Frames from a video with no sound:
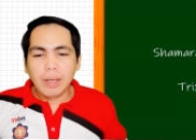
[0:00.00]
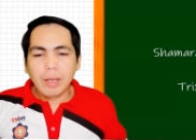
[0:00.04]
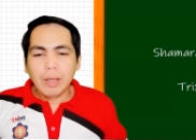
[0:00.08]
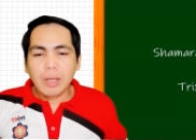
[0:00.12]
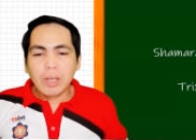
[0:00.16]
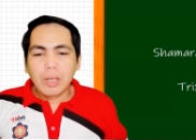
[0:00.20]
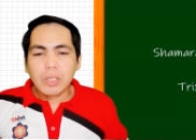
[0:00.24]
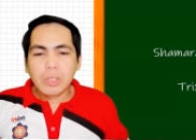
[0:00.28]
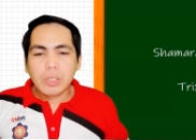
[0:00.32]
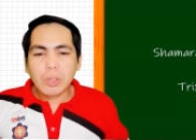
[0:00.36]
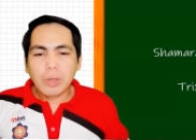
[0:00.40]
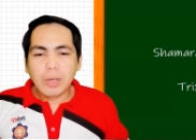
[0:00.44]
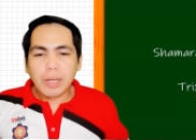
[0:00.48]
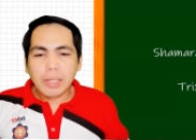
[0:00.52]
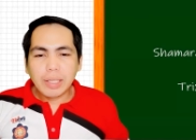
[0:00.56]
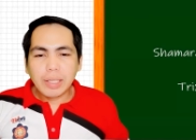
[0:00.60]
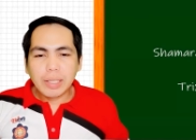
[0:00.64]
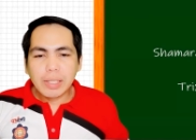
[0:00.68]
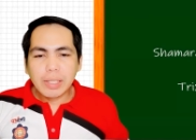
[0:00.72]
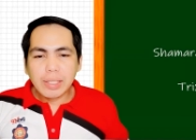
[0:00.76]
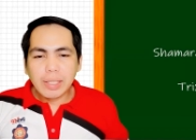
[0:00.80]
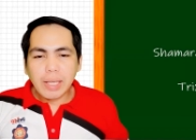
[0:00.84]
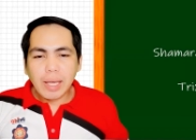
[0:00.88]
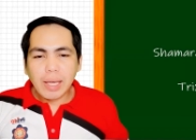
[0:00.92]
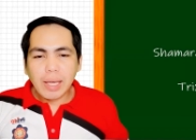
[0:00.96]
So let
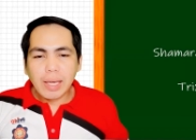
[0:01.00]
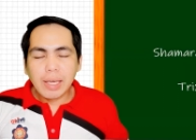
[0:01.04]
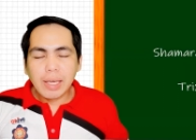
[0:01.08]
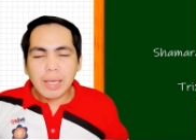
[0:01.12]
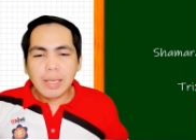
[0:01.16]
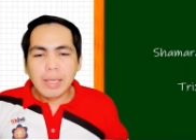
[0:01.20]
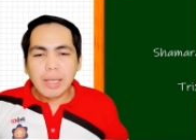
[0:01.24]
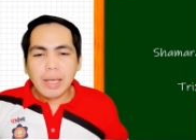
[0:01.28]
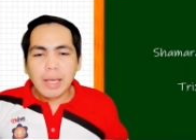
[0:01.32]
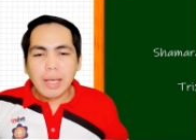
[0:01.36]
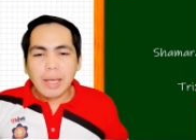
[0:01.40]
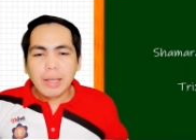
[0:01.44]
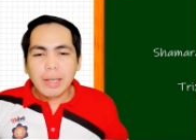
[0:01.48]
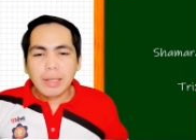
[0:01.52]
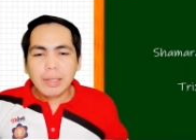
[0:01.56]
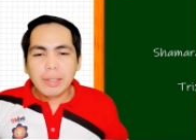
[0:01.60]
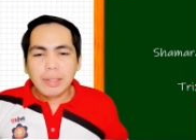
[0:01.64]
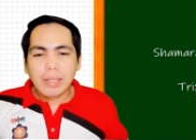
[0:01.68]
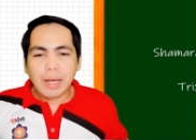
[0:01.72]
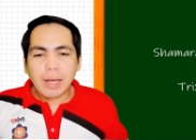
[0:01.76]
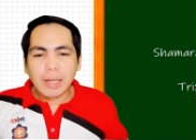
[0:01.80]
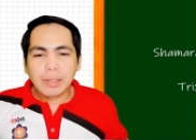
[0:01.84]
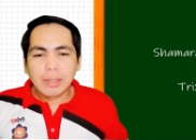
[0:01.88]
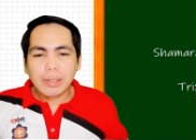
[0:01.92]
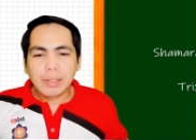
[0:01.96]
us say
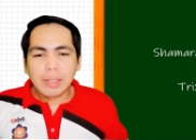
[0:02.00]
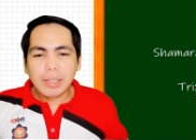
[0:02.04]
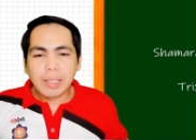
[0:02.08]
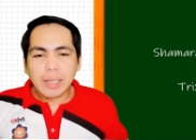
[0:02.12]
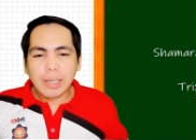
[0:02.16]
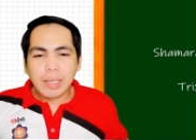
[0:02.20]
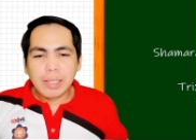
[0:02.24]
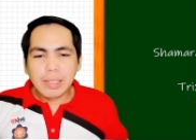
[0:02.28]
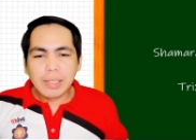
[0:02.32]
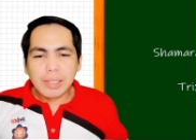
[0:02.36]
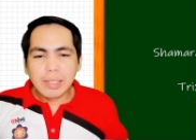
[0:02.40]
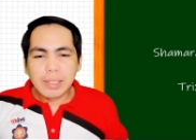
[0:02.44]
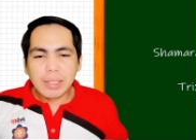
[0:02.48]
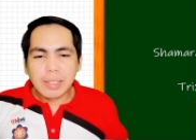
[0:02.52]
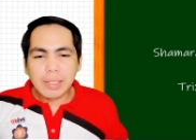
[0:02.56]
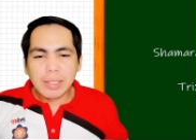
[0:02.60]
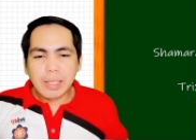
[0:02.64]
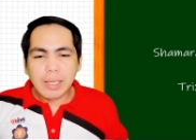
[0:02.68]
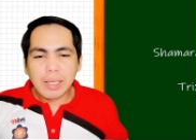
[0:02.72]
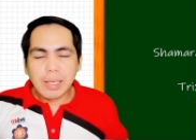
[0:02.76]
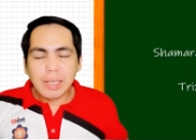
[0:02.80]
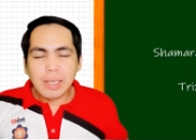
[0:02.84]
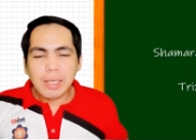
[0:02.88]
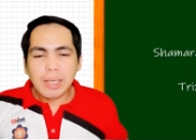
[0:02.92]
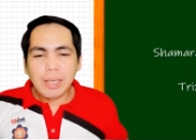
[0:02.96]
that
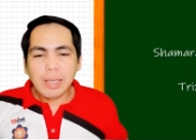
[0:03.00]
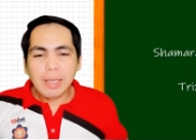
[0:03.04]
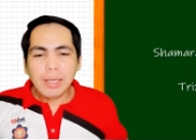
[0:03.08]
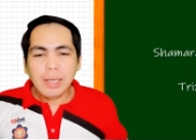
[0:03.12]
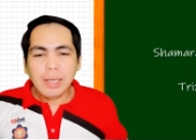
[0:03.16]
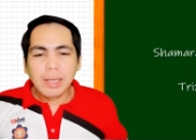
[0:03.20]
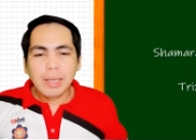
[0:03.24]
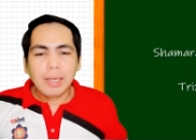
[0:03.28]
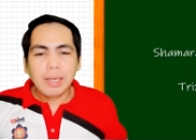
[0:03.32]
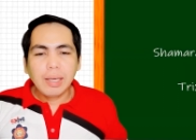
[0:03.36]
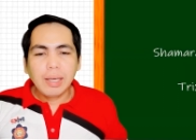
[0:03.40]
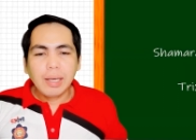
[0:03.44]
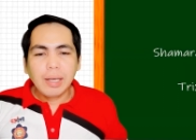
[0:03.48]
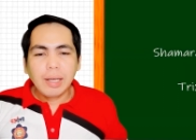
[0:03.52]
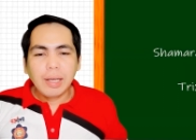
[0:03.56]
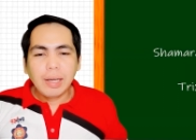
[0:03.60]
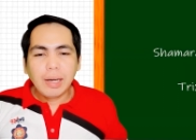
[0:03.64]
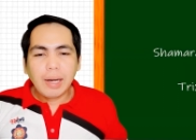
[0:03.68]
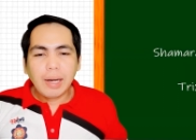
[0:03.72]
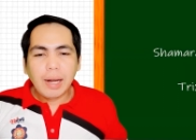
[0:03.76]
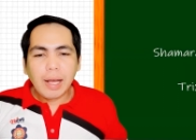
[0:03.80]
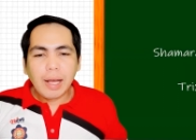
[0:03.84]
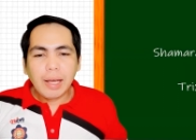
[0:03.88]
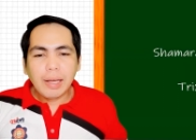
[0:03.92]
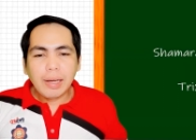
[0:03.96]
Trixie
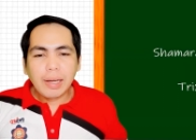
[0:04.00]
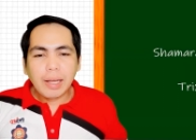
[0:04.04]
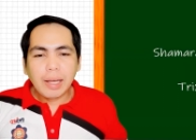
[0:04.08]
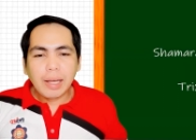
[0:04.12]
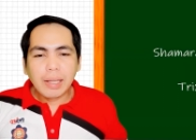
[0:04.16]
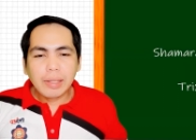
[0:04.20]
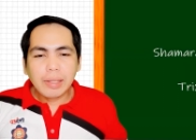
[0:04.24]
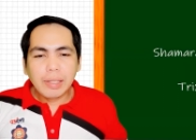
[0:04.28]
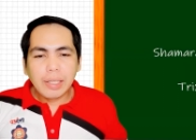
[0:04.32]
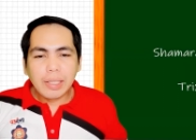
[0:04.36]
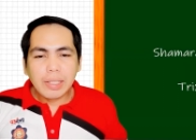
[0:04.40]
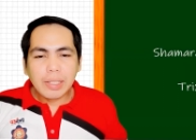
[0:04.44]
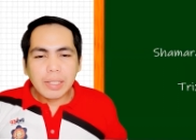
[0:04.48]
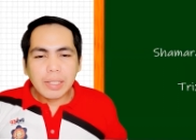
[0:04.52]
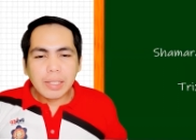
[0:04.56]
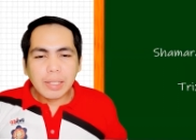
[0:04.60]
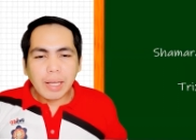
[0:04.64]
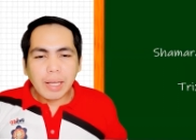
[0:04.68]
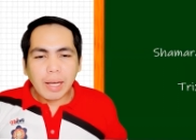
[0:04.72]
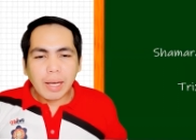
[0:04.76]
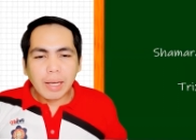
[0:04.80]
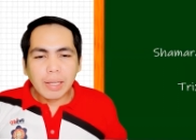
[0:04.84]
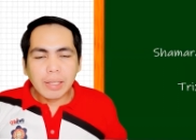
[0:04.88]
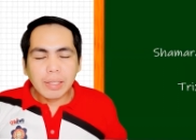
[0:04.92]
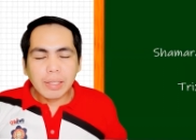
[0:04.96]
ran a
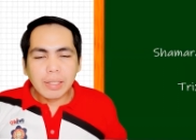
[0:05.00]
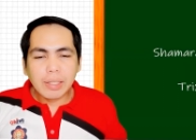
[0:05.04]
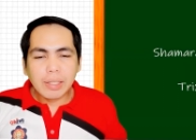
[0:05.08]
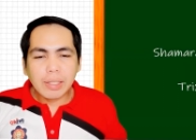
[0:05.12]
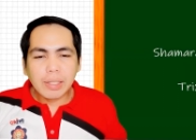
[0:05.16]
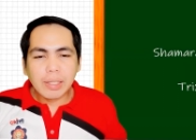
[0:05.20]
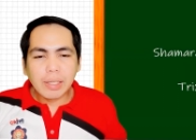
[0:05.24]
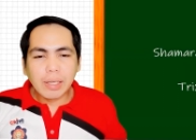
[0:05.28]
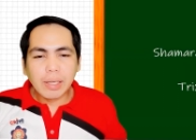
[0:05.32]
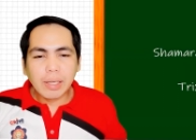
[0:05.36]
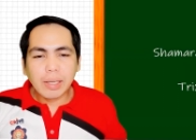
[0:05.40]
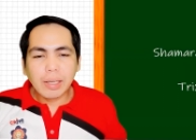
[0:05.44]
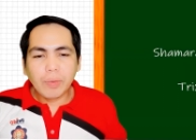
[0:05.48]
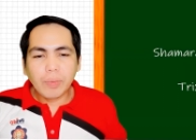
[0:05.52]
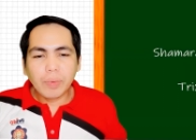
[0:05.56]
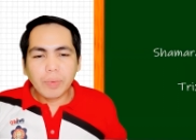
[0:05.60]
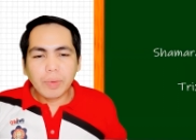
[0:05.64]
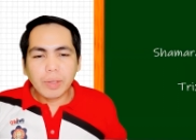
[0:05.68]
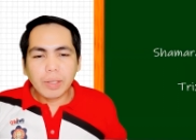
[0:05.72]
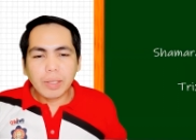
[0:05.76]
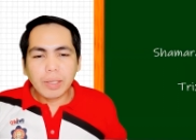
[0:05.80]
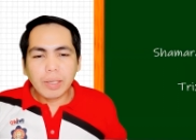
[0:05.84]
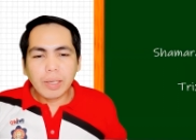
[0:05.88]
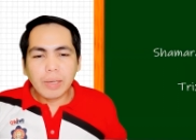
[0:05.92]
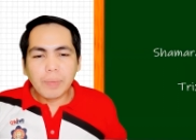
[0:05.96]
distance
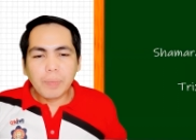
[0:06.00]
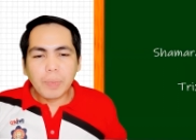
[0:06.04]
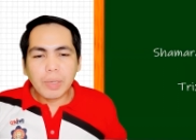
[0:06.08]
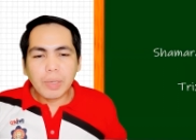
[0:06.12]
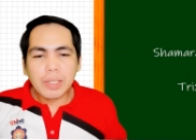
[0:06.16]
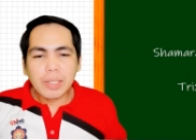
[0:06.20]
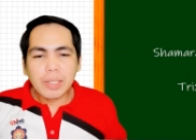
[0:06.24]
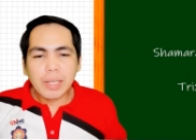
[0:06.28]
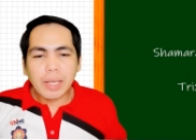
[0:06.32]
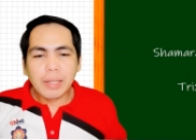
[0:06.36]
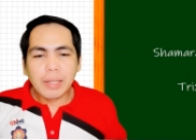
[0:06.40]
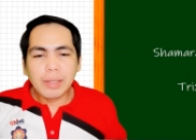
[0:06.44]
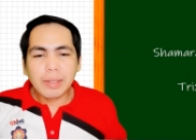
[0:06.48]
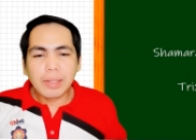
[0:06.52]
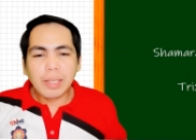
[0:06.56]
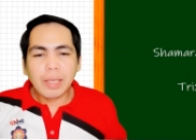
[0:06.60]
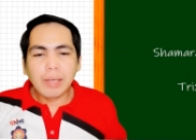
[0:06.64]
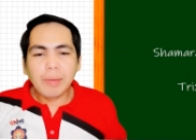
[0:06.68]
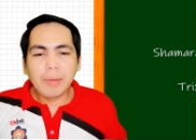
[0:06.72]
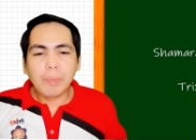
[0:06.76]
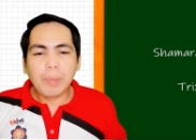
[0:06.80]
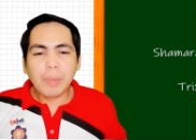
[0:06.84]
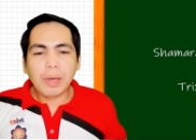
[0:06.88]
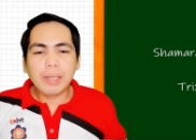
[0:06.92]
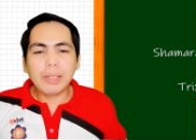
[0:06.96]
representing
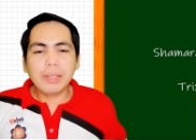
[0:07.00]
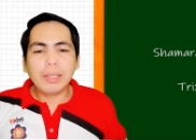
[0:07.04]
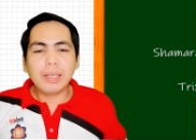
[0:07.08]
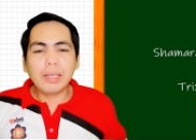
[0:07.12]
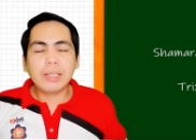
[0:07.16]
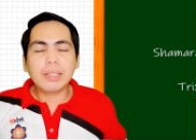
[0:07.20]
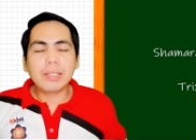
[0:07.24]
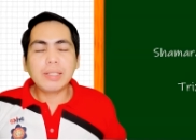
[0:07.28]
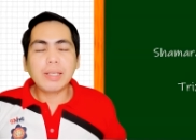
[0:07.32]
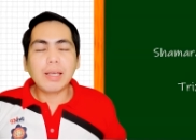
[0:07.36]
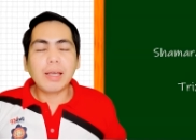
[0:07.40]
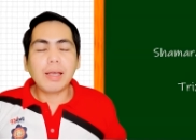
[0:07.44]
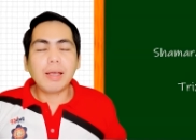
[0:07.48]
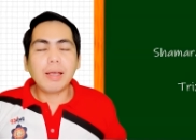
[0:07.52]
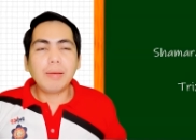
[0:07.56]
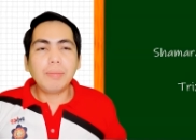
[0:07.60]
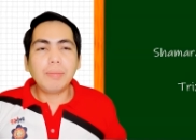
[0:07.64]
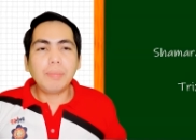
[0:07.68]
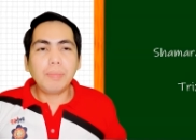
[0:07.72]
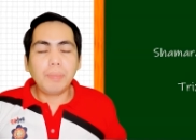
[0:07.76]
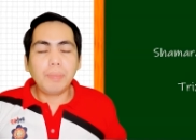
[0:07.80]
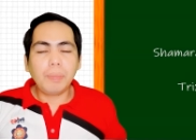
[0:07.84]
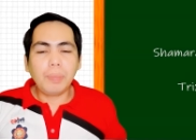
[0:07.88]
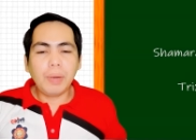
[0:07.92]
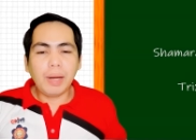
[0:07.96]
by this
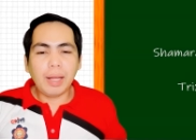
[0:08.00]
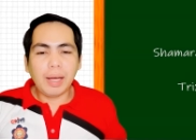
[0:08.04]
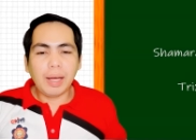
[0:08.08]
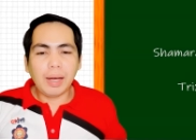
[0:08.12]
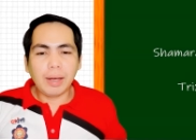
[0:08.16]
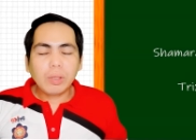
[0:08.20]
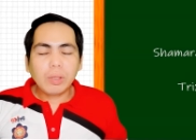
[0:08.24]
block.